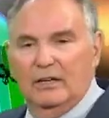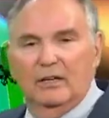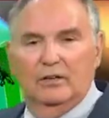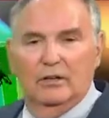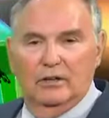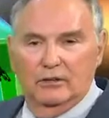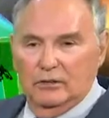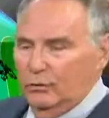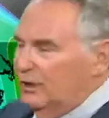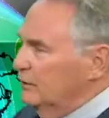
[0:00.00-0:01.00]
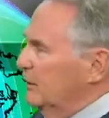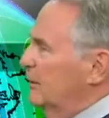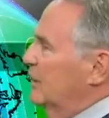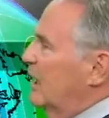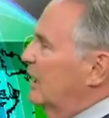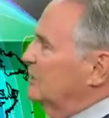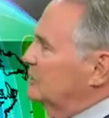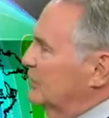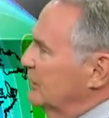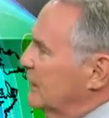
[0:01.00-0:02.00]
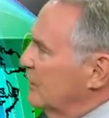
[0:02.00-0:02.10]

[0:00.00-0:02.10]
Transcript: in uh, Greenland and Iceland.